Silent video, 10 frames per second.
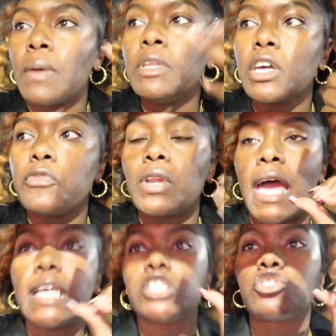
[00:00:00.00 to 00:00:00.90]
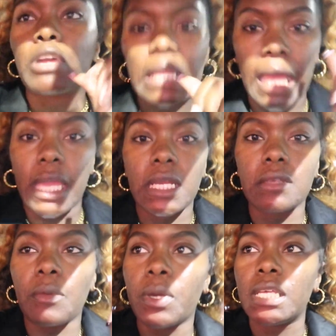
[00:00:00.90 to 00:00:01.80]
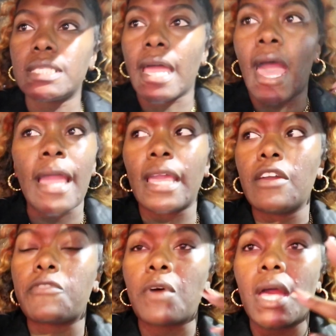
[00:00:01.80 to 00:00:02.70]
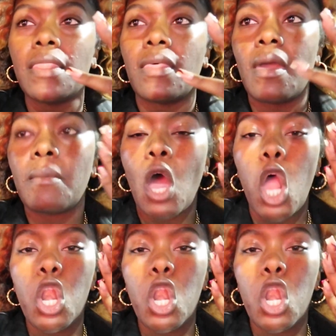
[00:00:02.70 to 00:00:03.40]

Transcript: i'm looking for like straight leg but it's like i can't find them